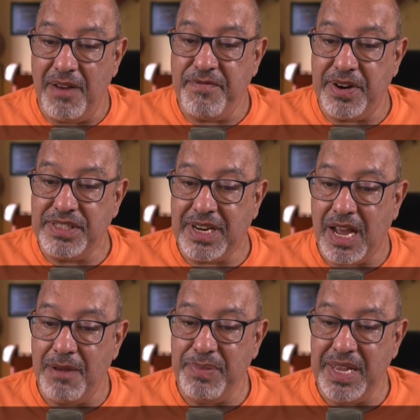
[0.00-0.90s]
First
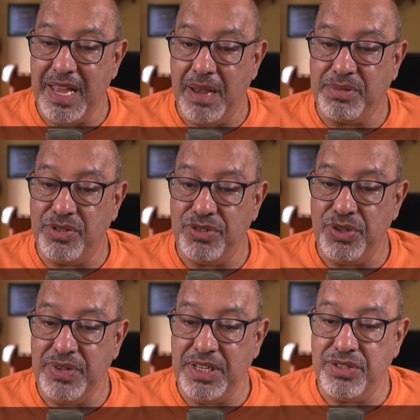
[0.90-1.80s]
time being able to
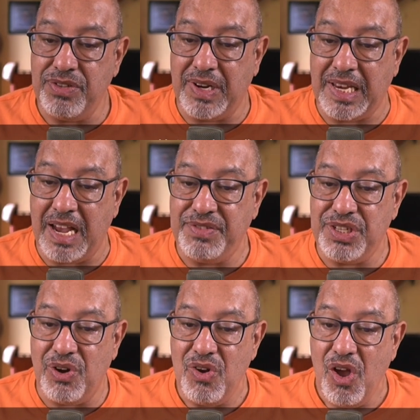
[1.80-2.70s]
tune into the live
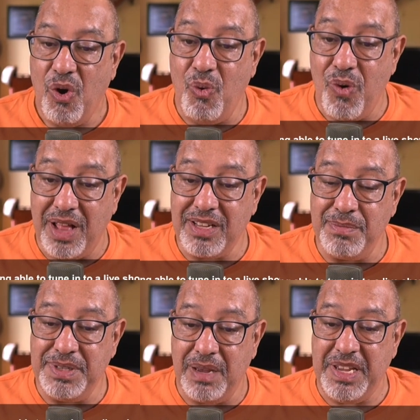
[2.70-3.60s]
show.
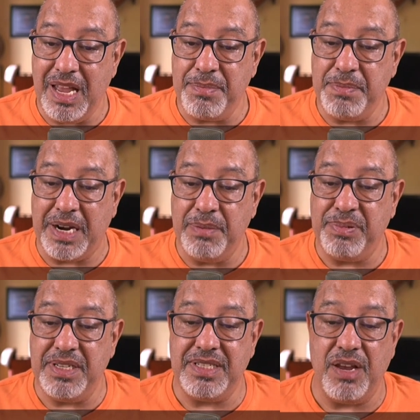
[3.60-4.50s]
Welcome, Debbie. Everybody,
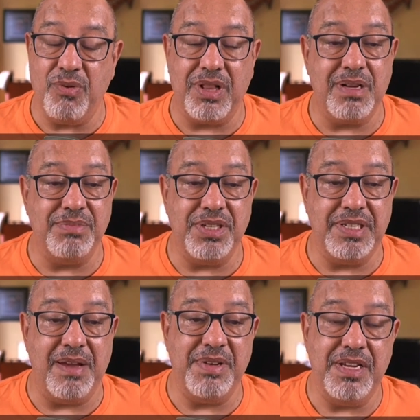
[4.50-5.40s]
please say welcome to
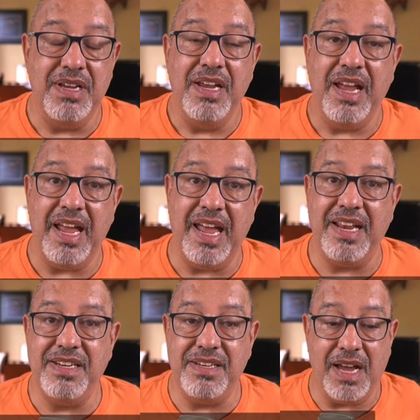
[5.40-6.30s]
Debbie.
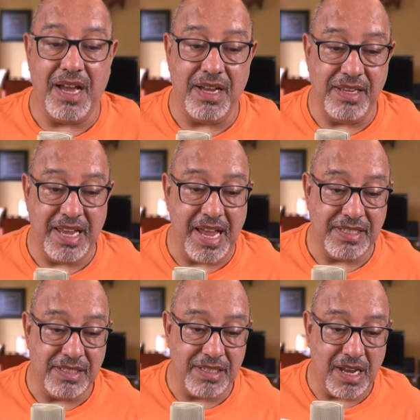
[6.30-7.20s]
And
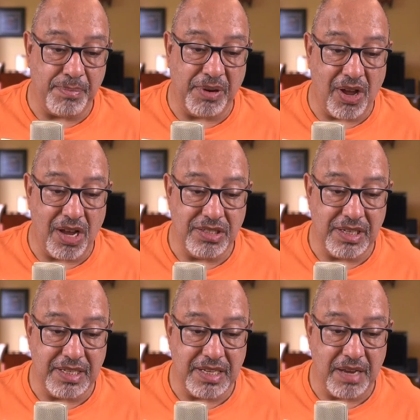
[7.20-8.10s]
yes, applause.
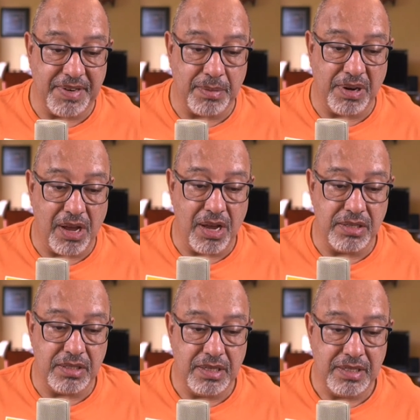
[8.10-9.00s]
Let's have an
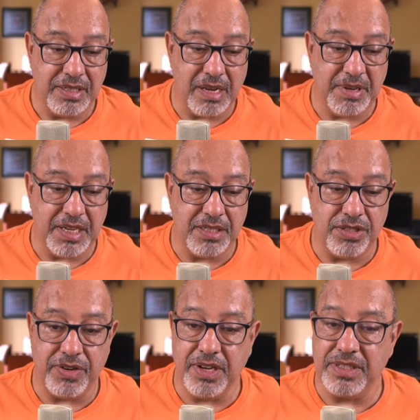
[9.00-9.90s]
applause. Debbie is
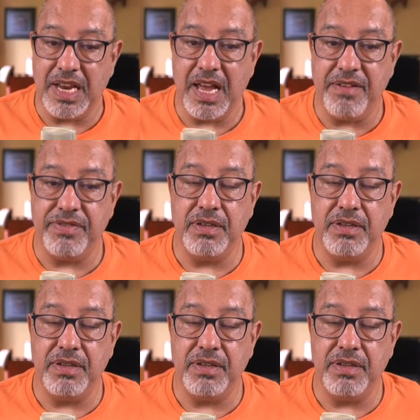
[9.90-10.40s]
joining us live.